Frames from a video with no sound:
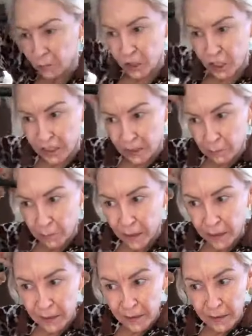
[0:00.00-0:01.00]
which is
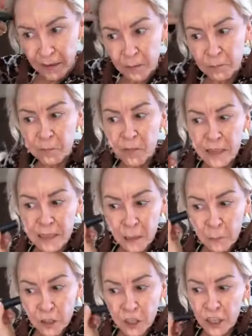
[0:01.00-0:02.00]
my
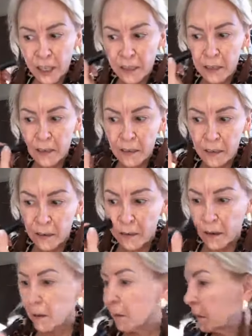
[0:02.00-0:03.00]
summer shade
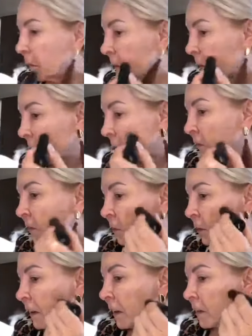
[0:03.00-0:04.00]

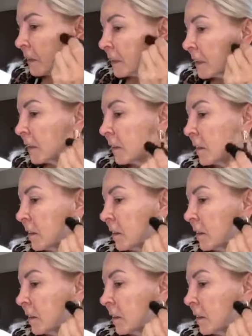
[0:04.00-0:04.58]
everywhere else.